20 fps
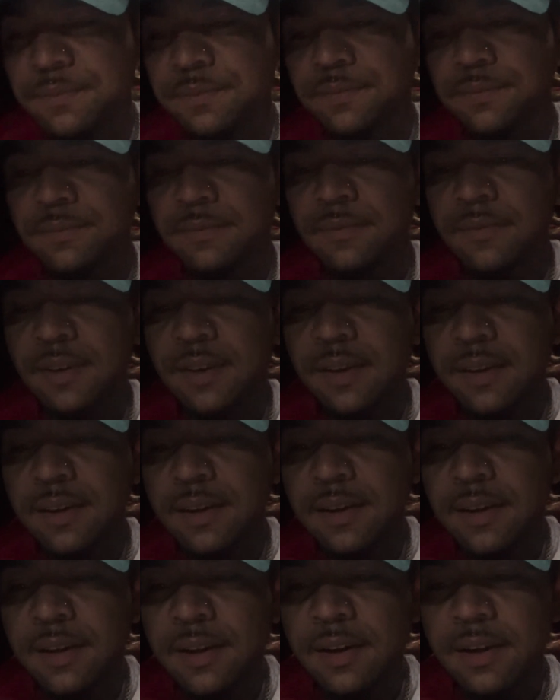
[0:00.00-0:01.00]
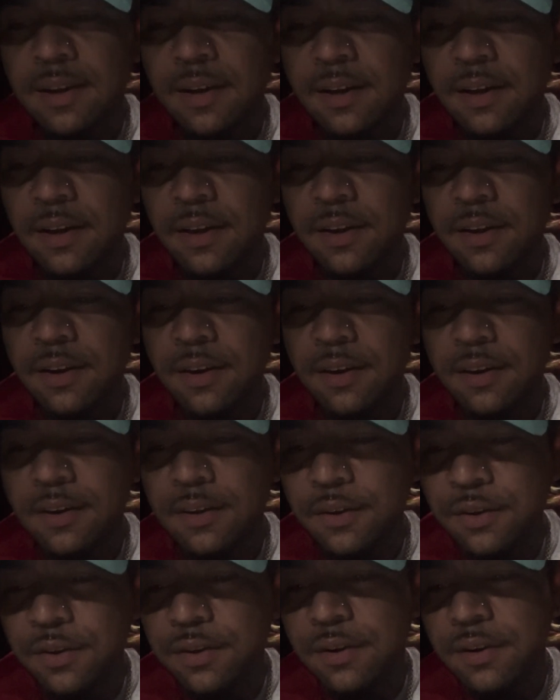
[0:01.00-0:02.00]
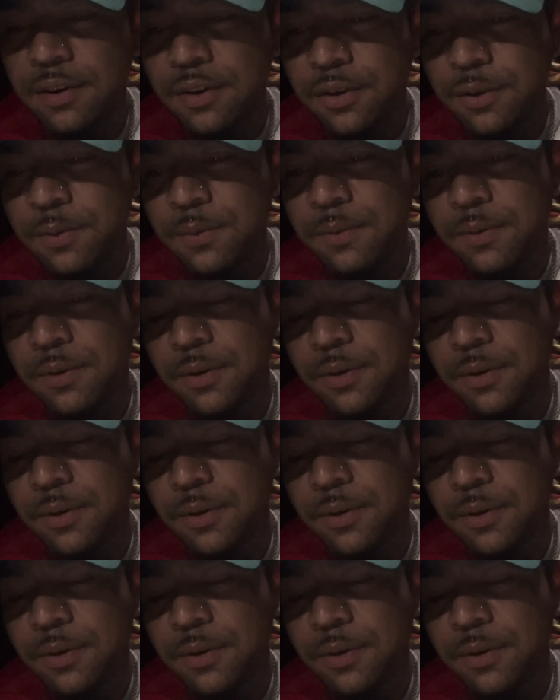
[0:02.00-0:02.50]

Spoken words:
Nothing is said.